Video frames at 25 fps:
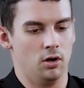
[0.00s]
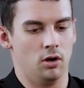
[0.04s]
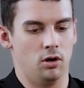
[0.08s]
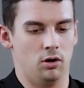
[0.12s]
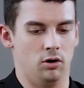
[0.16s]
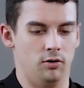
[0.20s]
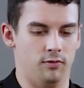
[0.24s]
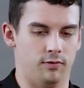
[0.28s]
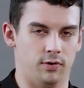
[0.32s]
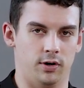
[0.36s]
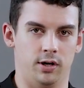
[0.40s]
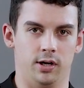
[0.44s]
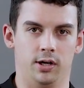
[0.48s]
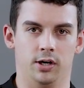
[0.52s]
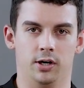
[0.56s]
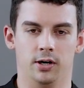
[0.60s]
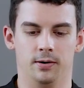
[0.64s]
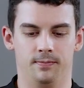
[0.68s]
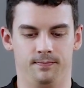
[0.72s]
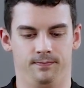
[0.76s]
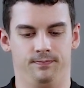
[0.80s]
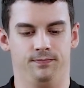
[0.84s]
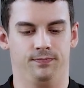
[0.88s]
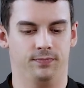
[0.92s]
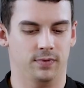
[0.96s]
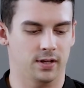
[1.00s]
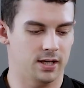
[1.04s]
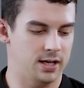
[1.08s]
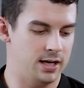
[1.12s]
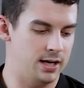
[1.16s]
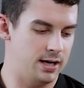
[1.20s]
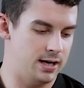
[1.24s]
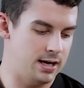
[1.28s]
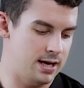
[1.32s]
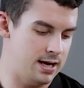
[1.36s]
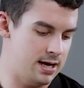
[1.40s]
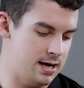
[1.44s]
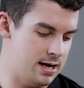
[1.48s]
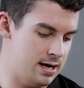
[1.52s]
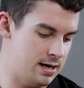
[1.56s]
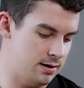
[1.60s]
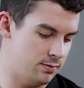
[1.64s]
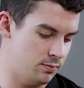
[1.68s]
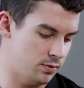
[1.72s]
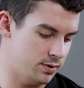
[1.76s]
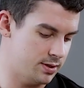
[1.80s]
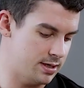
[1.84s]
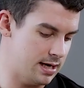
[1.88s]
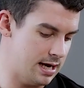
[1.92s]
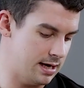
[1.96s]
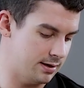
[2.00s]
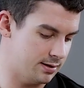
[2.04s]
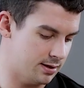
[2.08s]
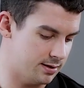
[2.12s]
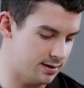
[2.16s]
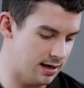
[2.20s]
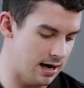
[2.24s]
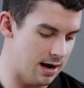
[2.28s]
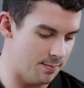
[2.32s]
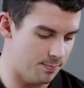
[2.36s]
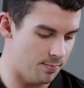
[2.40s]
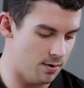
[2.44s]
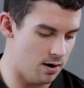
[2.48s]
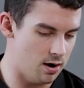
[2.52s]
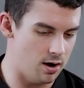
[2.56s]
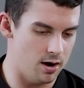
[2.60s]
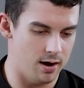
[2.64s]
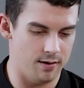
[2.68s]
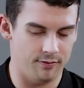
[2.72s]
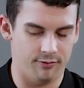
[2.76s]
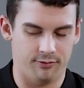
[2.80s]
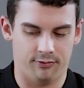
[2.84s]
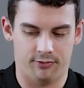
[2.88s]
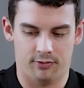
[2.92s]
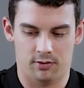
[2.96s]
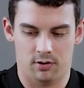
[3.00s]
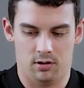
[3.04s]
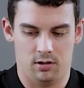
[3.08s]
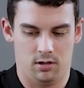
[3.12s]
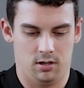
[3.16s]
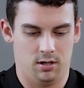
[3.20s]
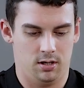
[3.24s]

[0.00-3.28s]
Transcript: over here and then we'll take the top off